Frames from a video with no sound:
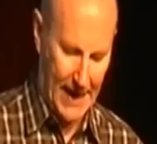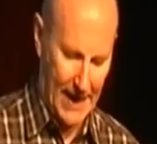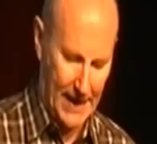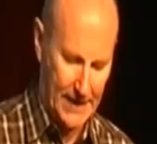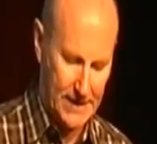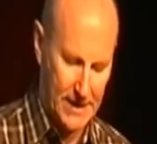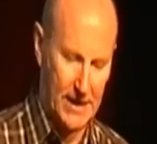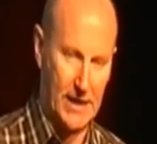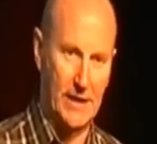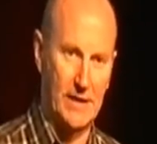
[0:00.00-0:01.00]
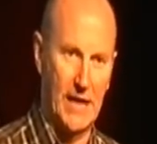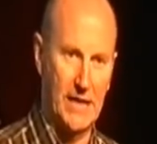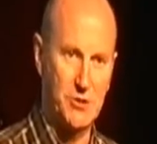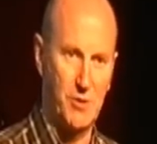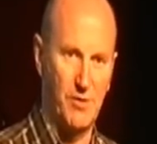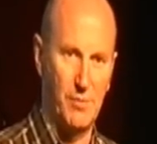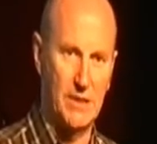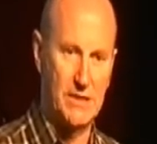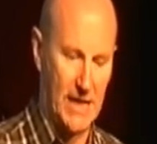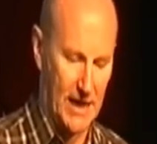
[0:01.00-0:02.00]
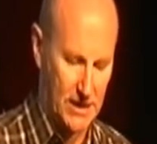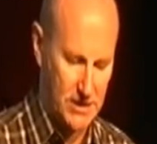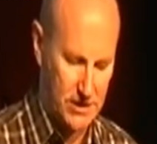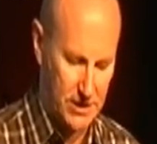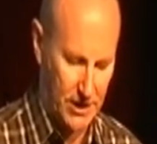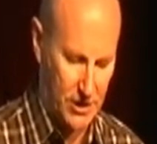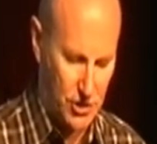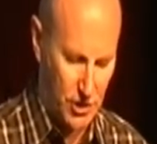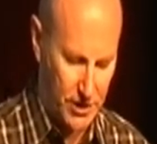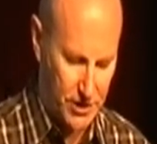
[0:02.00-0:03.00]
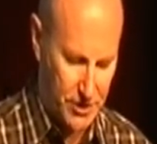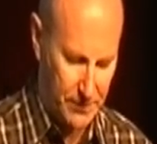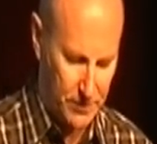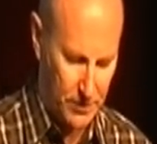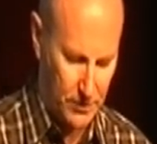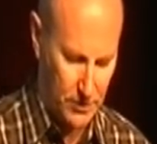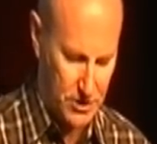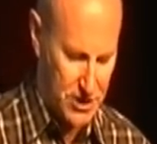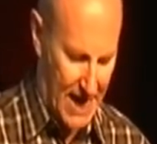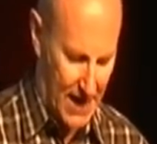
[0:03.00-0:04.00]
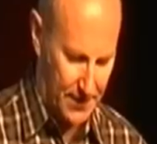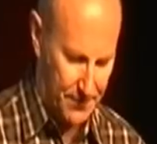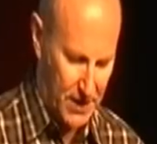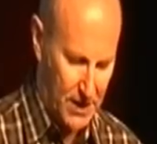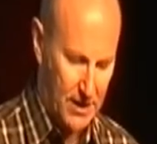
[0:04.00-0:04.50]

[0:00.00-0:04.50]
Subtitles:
And in the last 12 months, Alasdair enjoyed a trip to Lausanne.